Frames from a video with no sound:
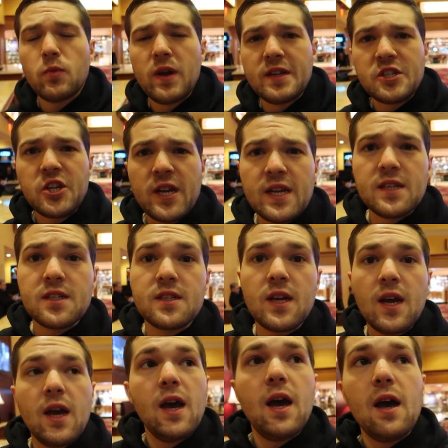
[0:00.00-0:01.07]
went, changed.
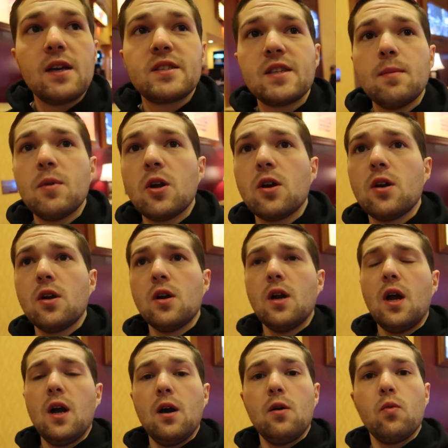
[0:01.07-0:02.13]

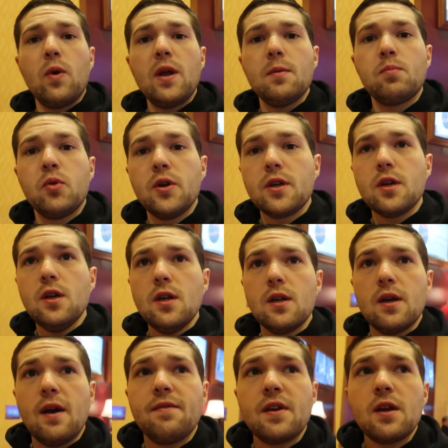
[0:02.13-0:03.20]
Seminar uh, went pretty
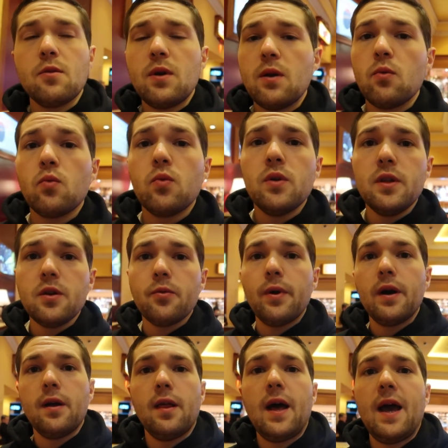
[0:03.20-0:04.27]
good. I think it went really
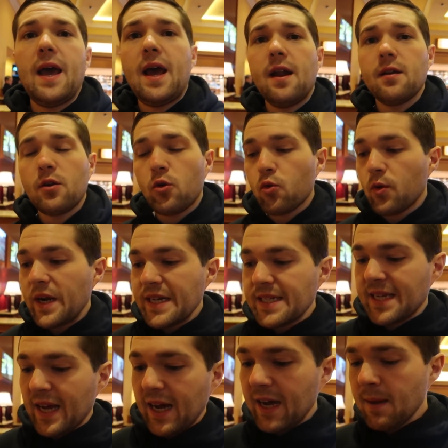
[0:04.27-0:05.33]
well. I had a great
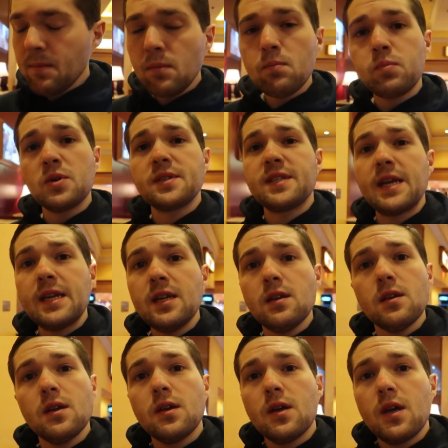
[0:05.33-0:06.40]
time presenting.
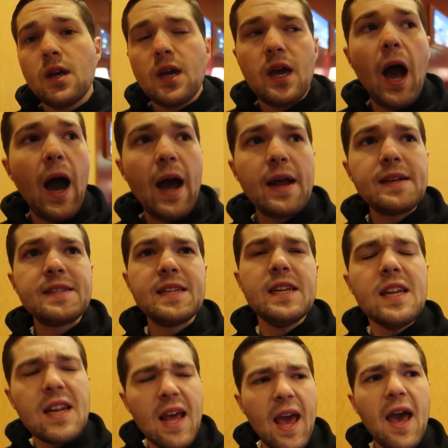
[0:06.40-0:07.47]
I
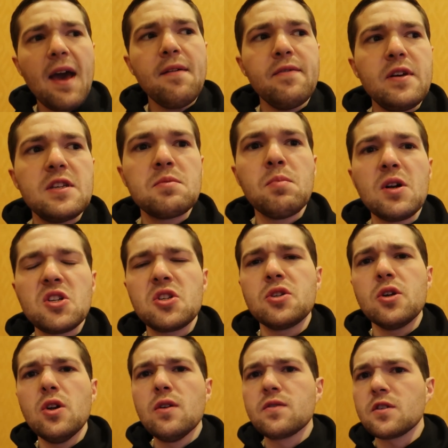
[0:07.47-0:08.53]
didn't have as much
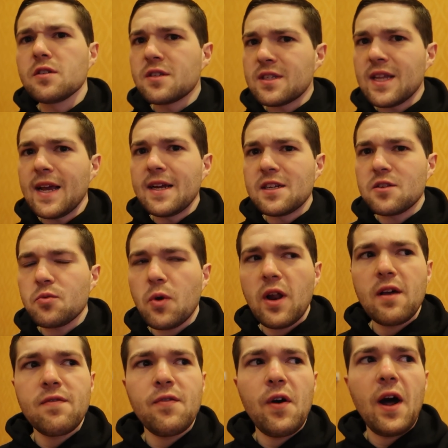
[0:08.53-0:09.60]
nerves on stage as what
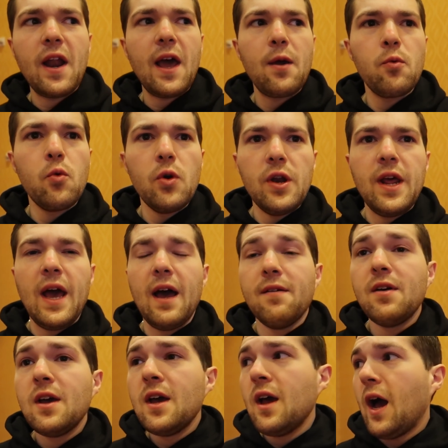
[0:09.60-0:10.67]
I thought I would
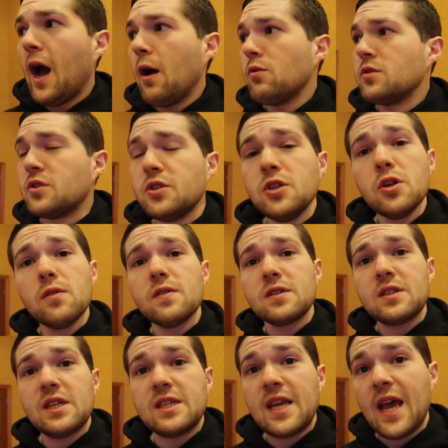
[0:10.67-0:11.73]
have. I was
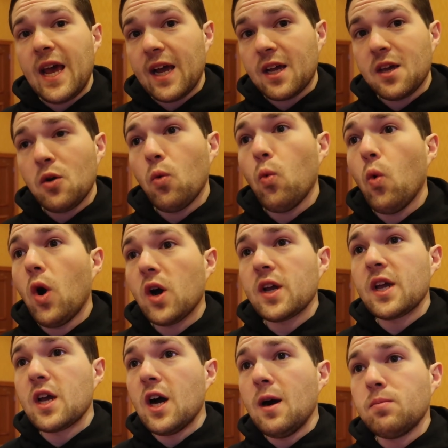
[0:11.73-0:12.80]
nervous as heck
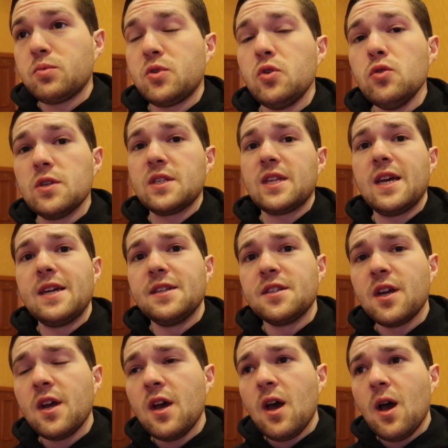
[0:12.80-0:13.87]
walking up to the
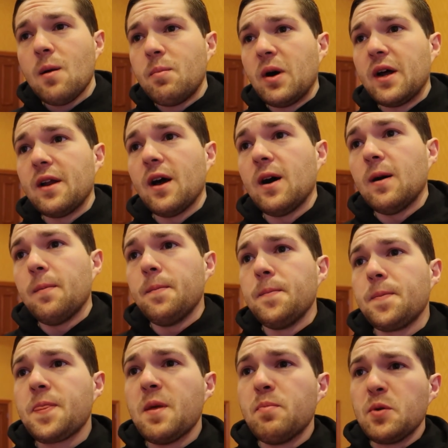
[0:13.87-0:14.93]
stage, but
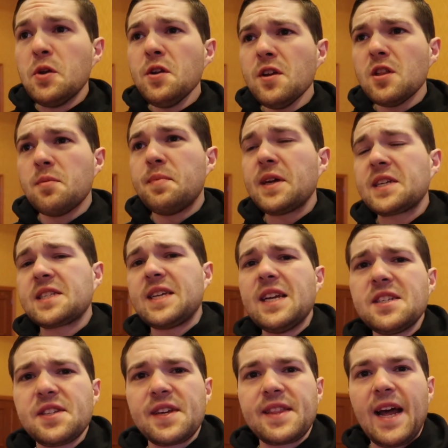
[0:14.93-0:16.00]
um, the beauty of the big
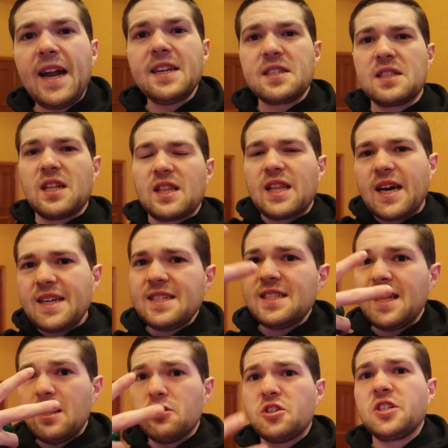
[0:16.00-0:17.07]
stage like that is the lights
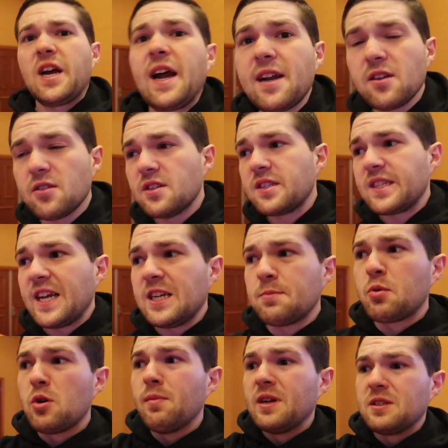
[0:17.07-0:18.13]
that are shining on the
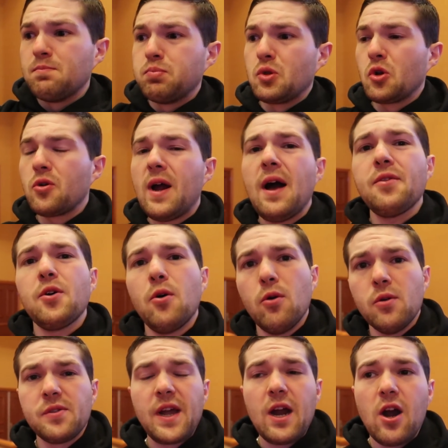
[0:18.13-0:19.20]
stage pretty much blur out the
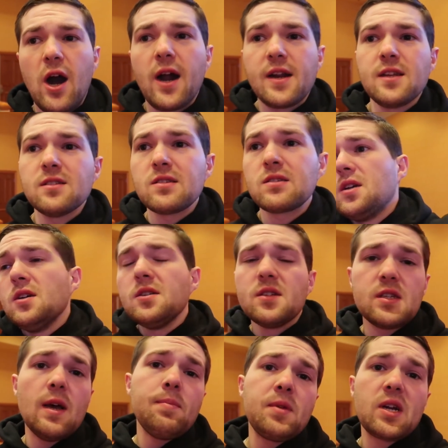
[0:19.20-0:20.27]
whole entire audience. So you're
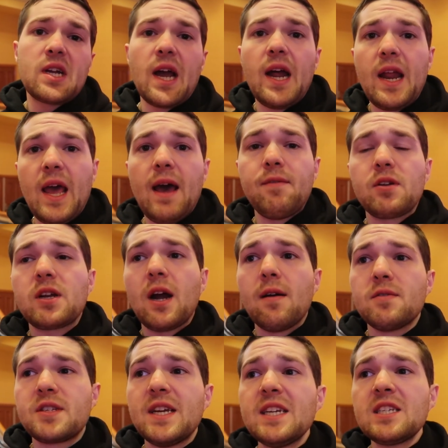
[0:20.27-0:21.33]
just up there kind of having a
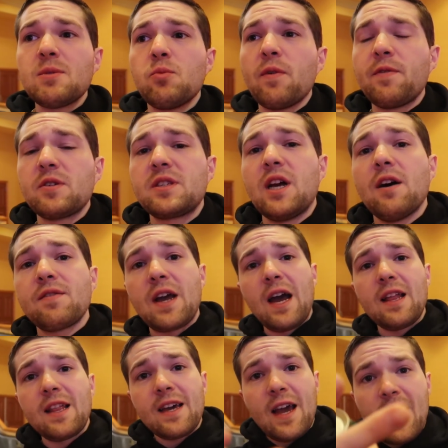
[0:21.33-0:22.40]
conversation with yourself,
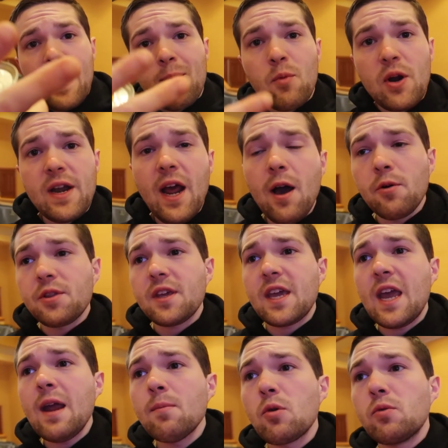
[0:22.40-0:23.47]
kind of like I am right now with the
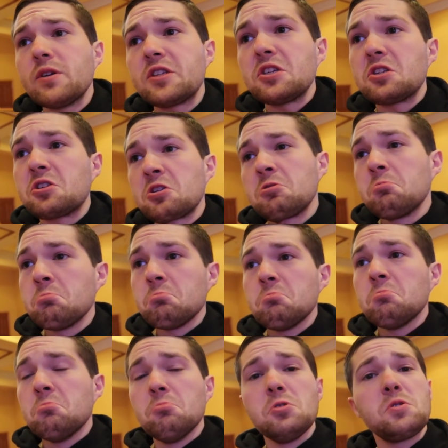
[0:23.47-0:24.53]
camera, which is
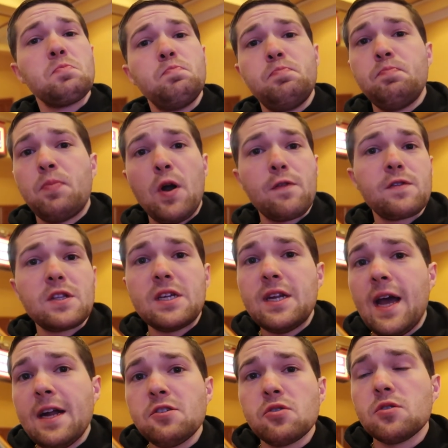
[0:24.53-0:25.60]
was perfectly
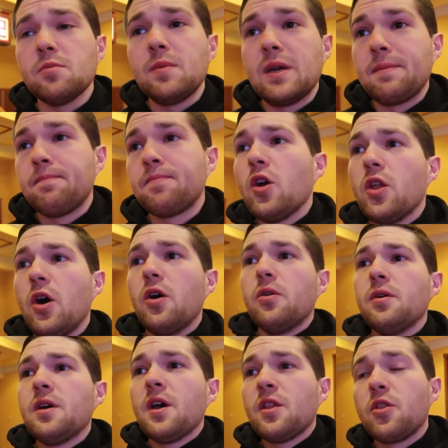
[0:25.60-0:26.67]
natural to me.
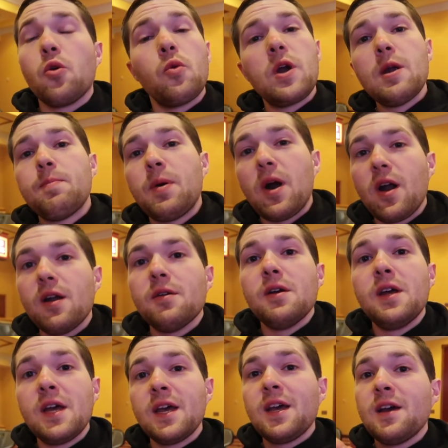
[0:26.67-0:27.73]
Although the weird part
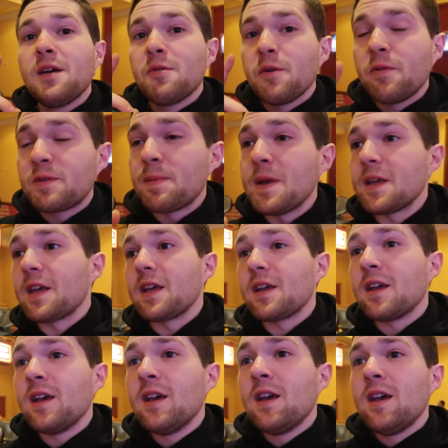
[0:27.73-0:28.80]
speaking
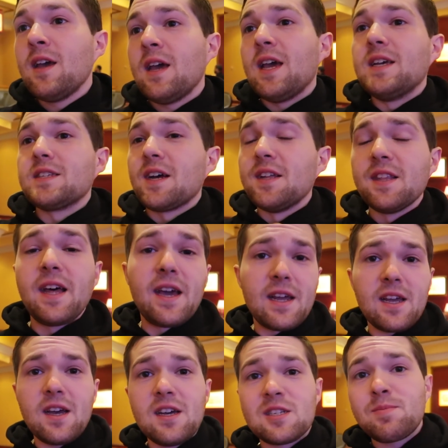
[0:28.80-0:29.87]
is
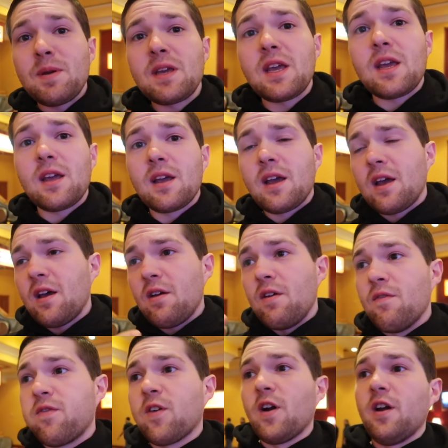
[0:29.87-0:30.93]
unlike uh, speaking
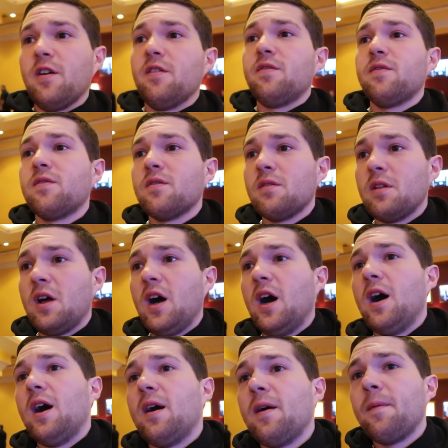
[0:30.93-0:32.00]
in front of
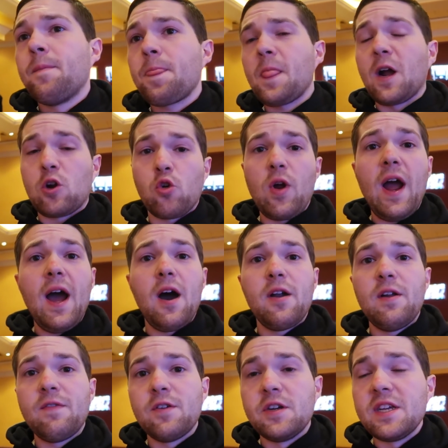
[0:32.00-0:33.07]
uh, a
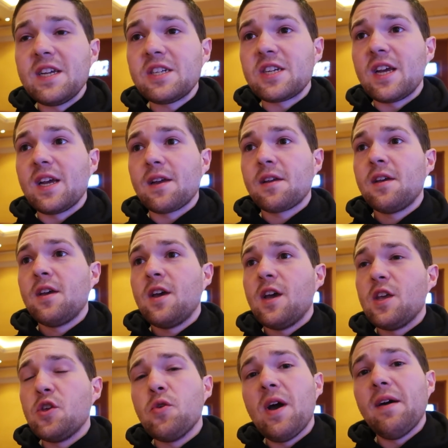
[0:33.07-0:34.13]
crowd for DJing,
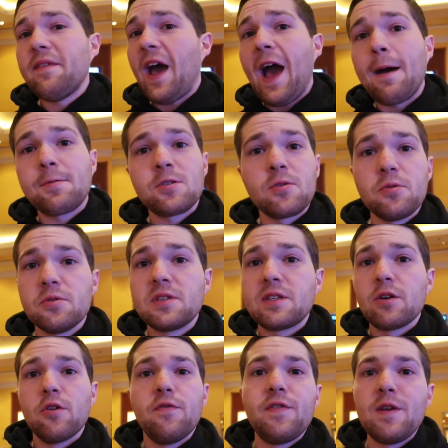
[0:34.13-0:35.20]
you have absolutely
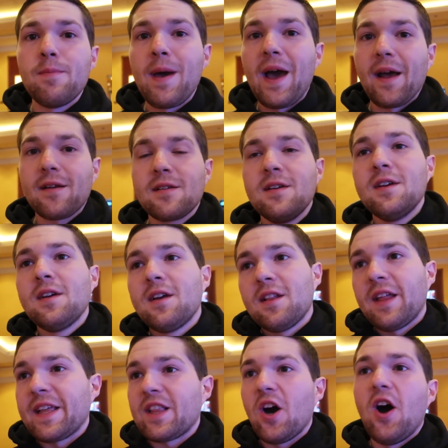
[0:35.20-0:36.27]
zero feedback.
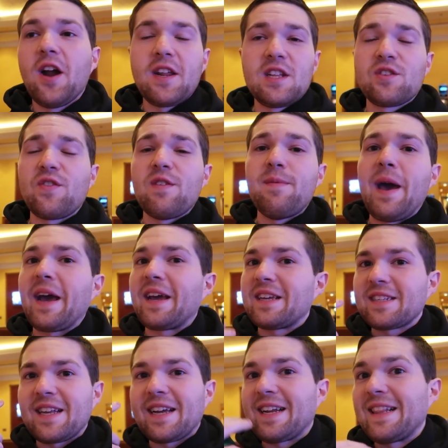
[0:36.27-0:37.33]
Like the audience feedback
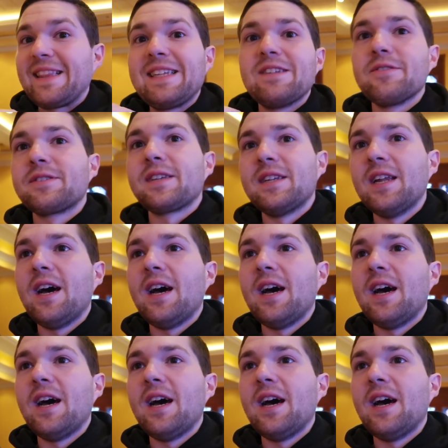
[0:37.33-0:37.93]
is like little to